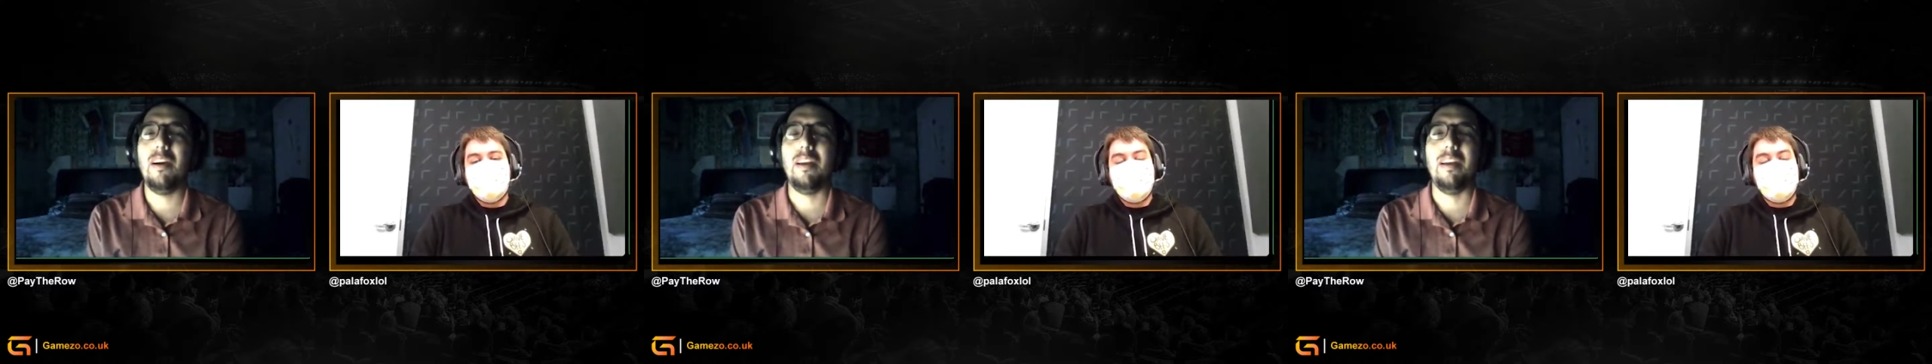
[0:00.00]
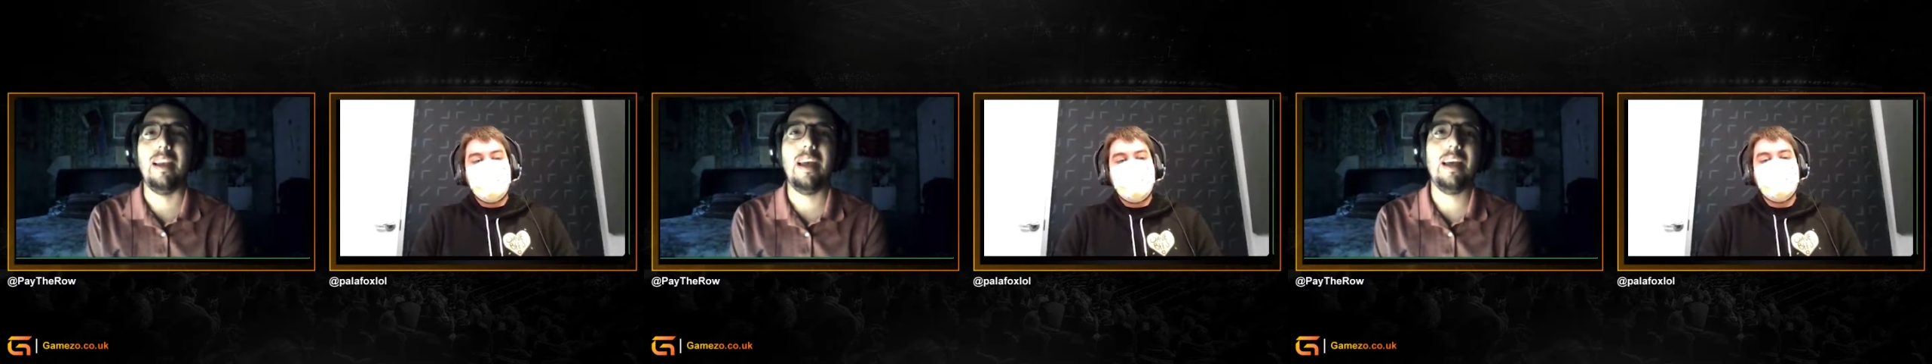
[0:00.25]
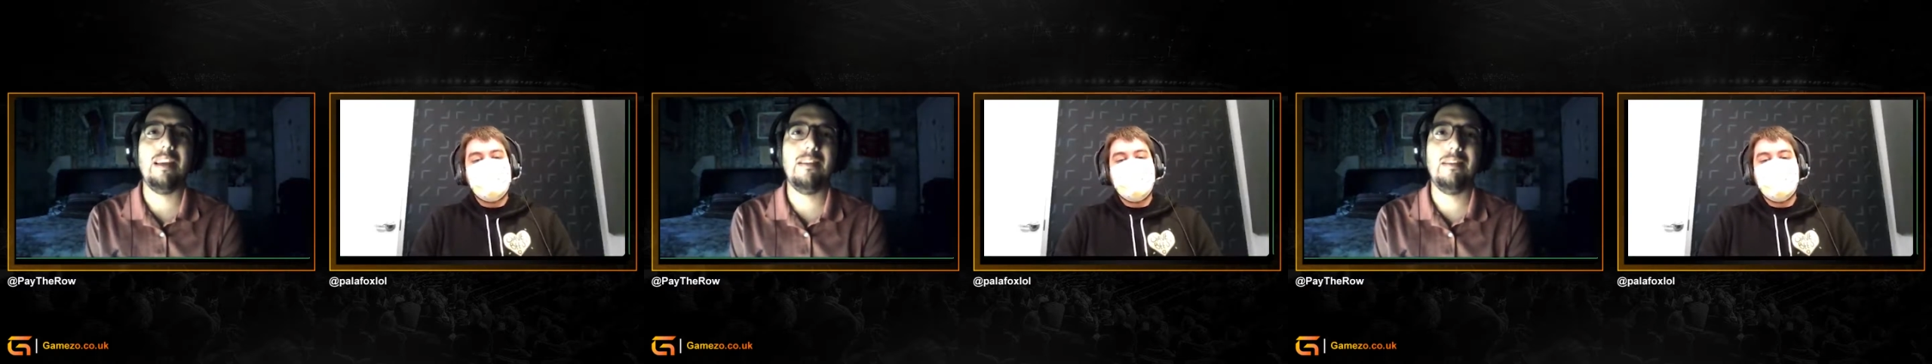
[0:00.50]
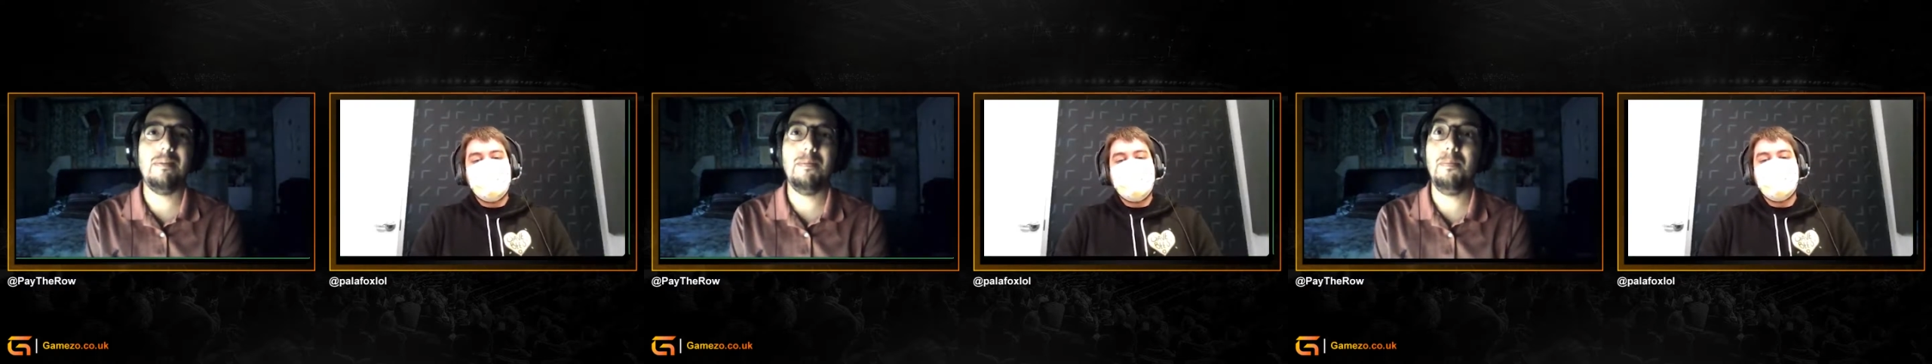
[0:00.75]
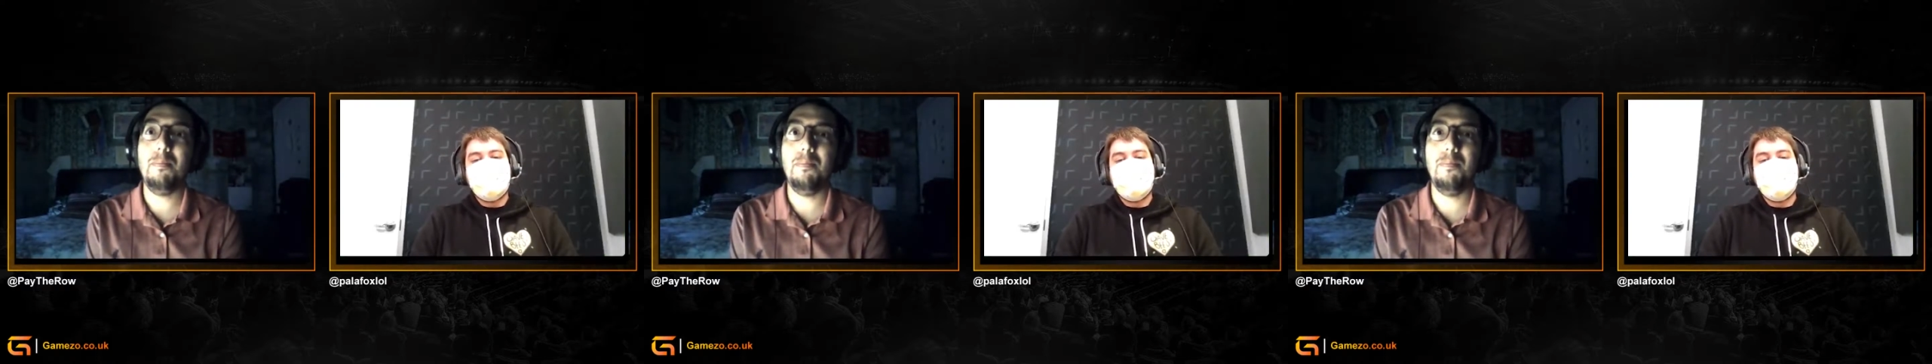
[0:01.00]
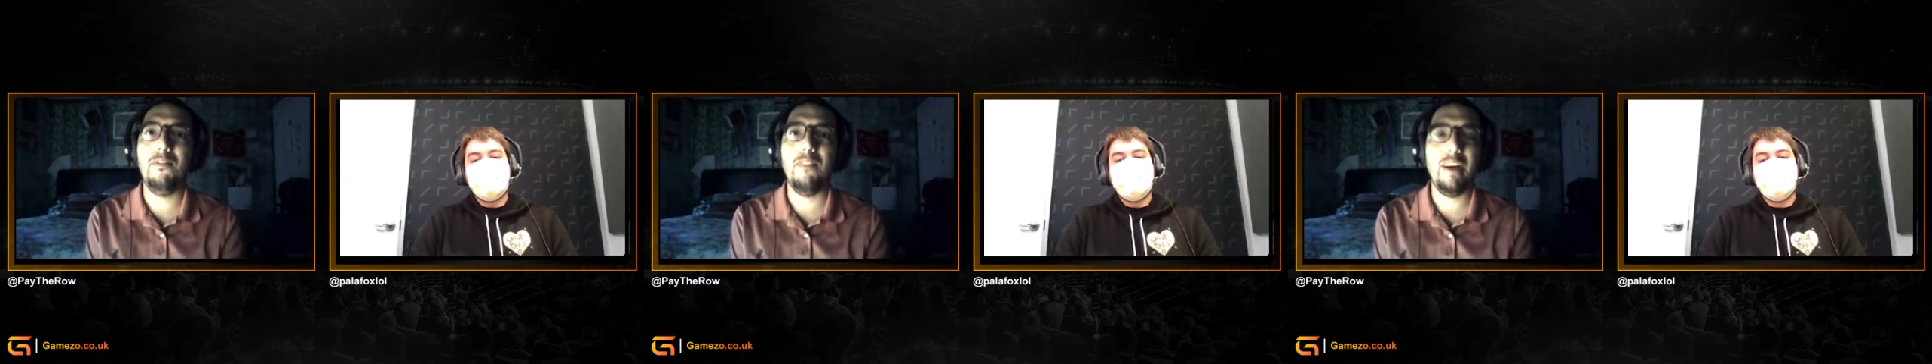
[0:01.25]
the last
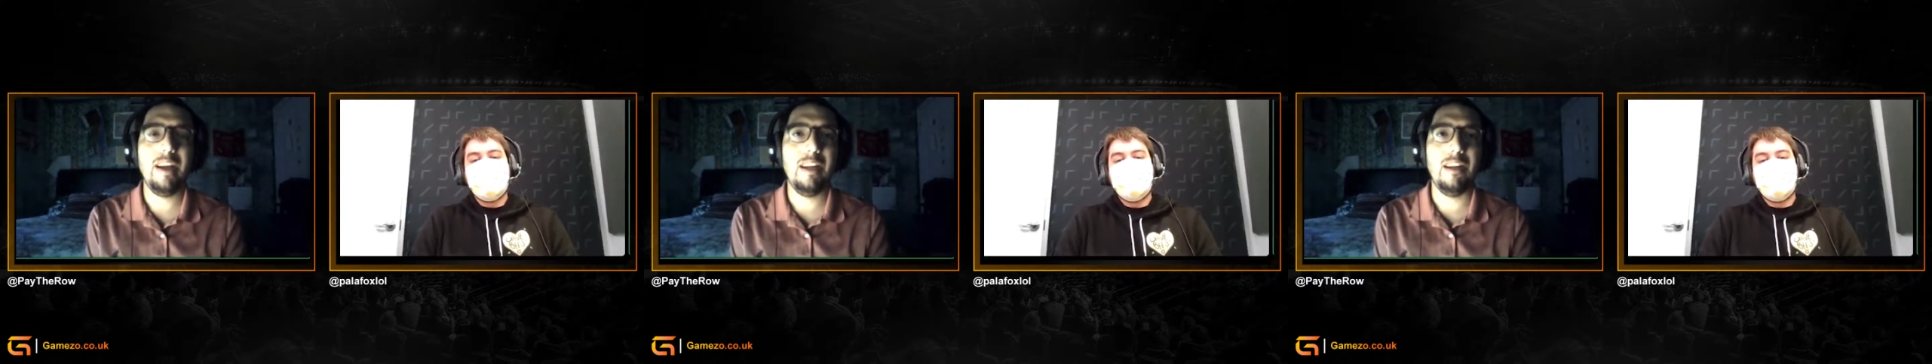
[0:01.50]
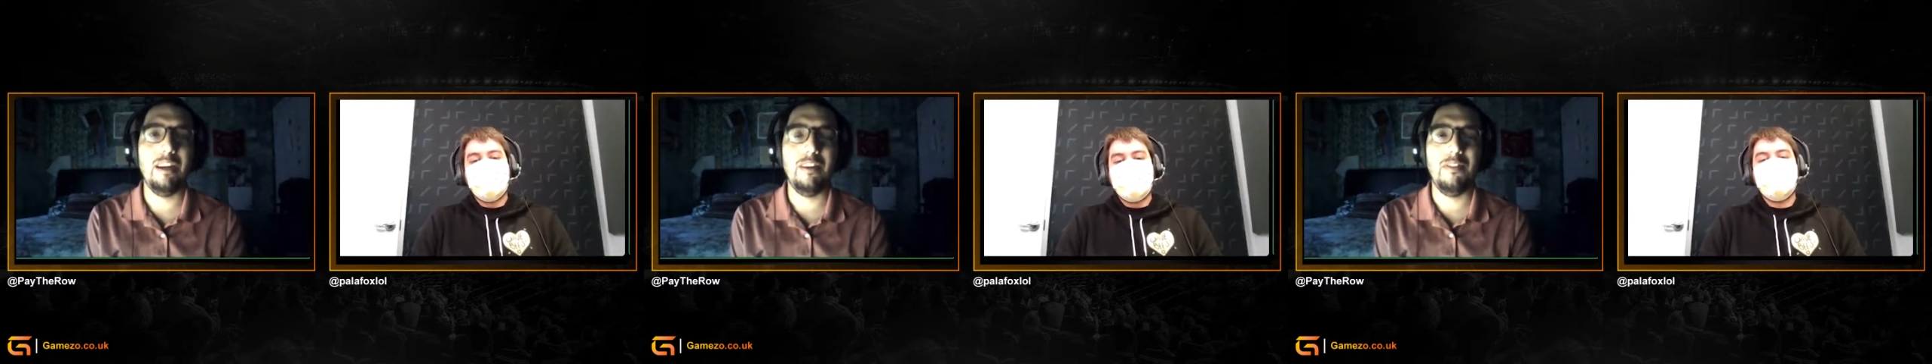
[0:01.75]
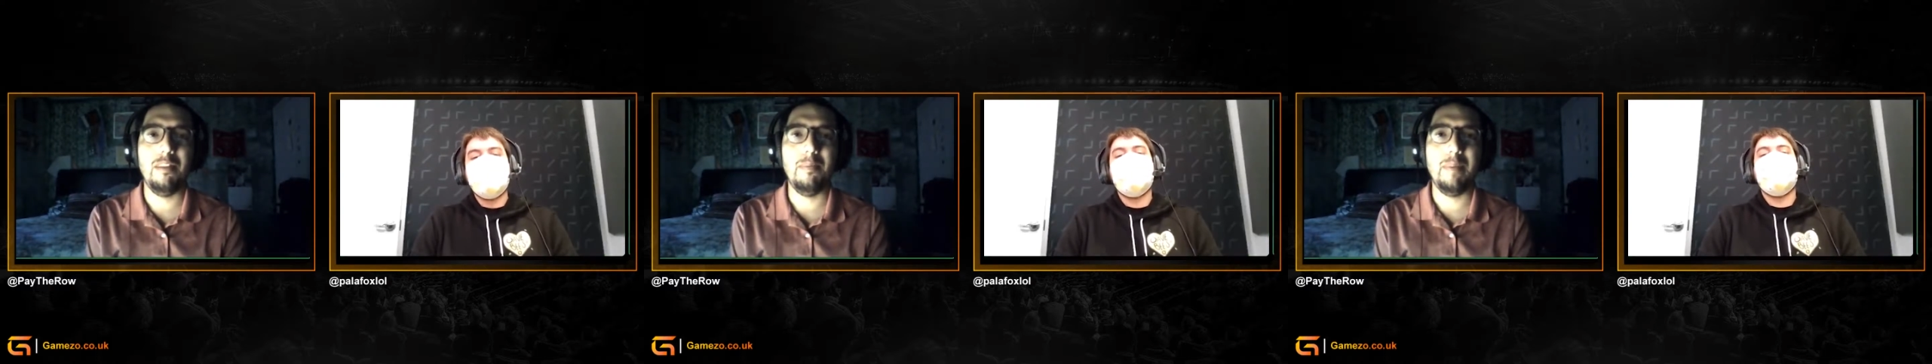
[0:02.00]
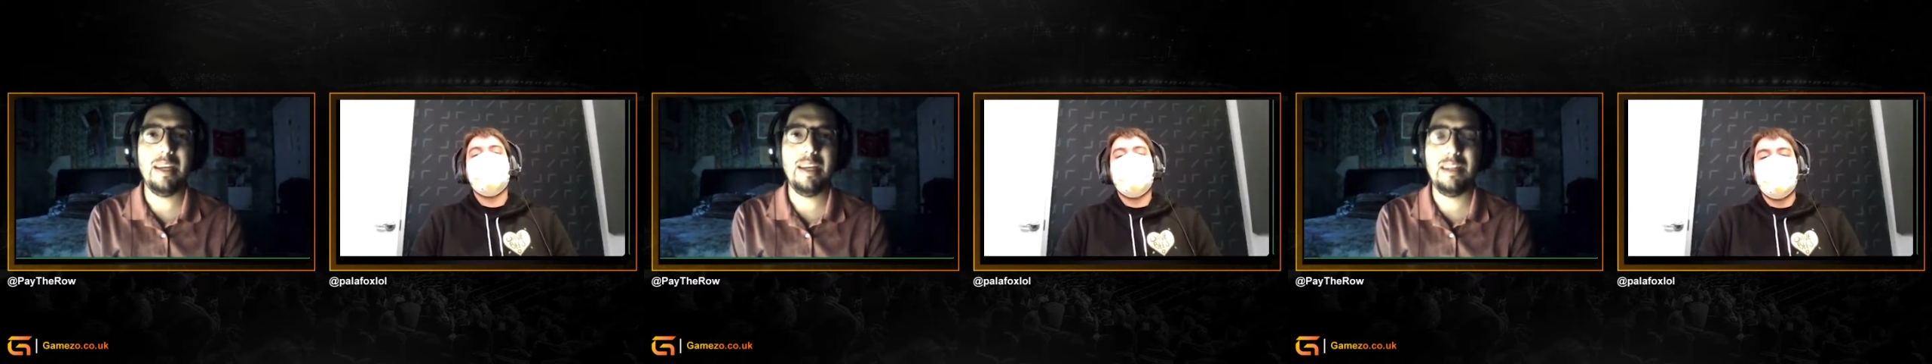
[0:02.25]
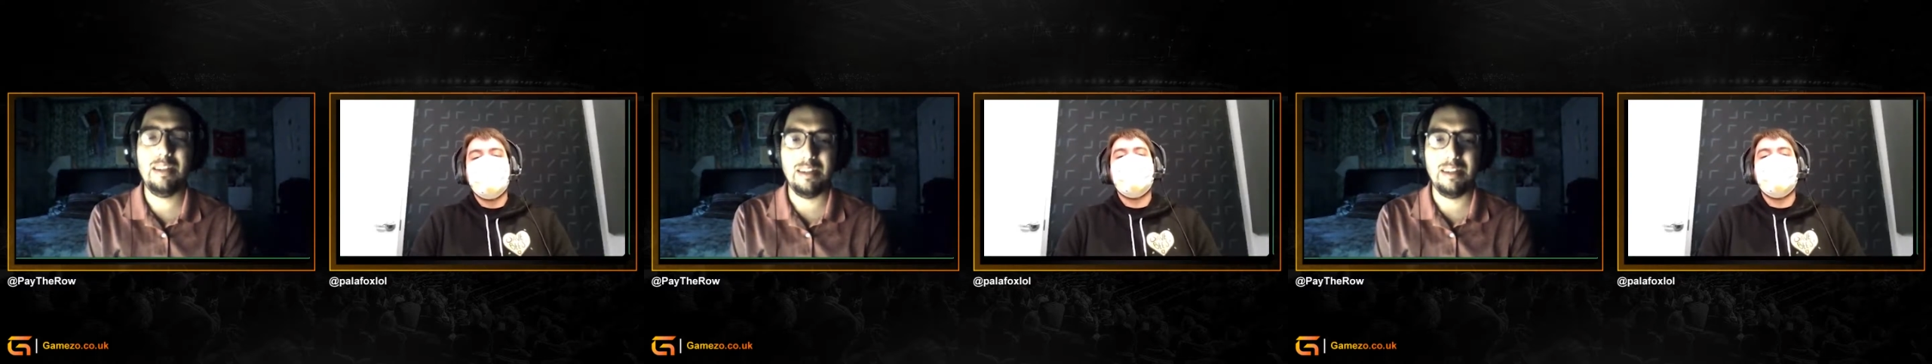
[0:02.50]
fight of the match.